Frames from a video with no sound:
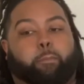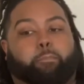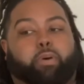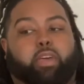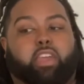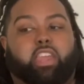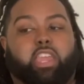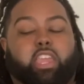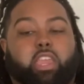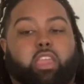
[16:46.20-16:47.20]
But
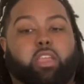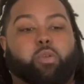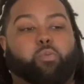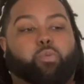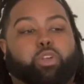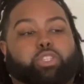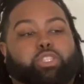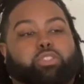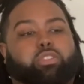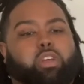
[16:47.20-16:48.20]
he was
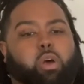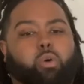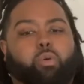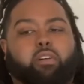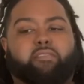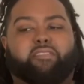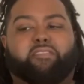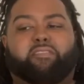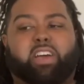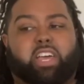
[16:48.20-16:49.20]
so
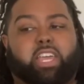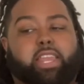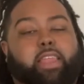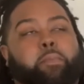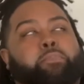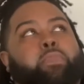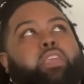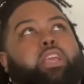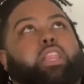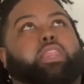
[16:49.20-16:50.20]
fun.
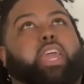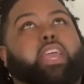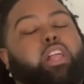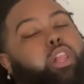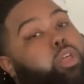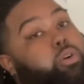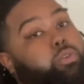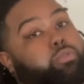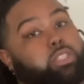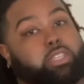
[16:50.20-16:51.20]
They
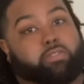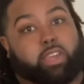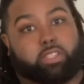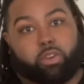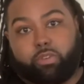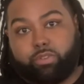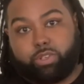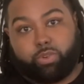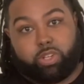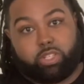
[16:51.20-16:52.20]
closed Six Flags Over
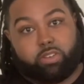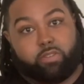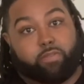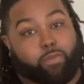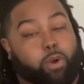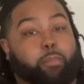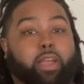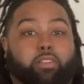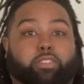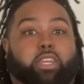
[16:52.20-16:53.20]
Georgia for
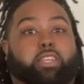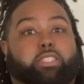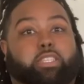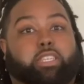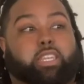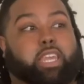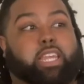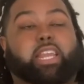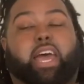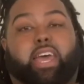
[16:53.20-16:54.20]
Michael Jackson
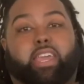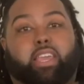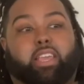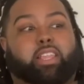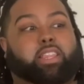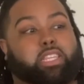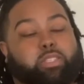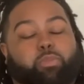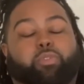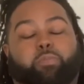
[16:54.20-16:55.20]
and Lisa
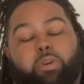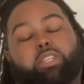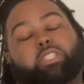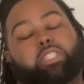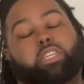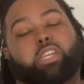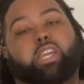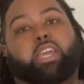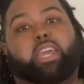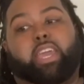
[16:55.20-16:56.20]
Marie Presley,
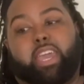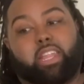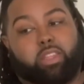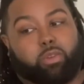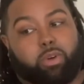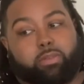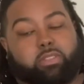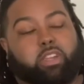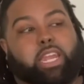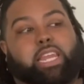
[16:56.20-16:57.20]
and Little Webster.
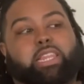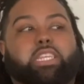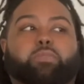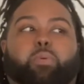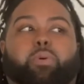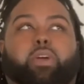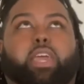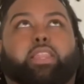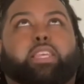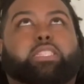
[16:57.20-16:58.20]
And at
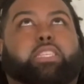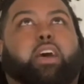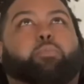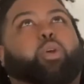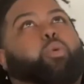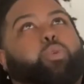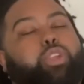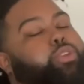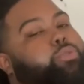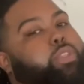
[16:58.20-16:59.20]
this time, no one
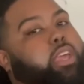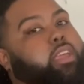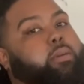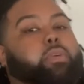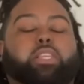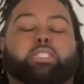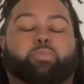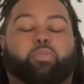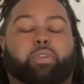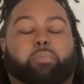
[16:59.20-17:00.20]
knew that him and Lisa
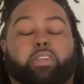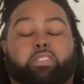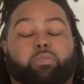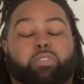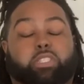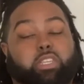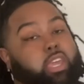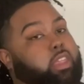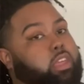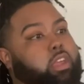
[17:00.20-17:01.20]
Marie Presley was
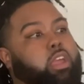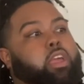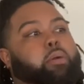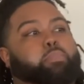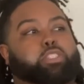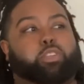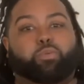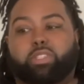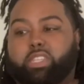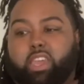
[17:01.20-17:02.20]
together, but she
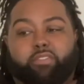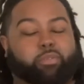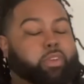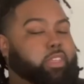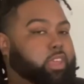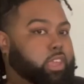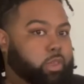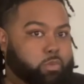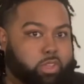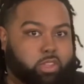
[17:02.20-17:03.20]
was everywhere that he
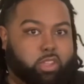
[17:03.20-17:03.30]
went.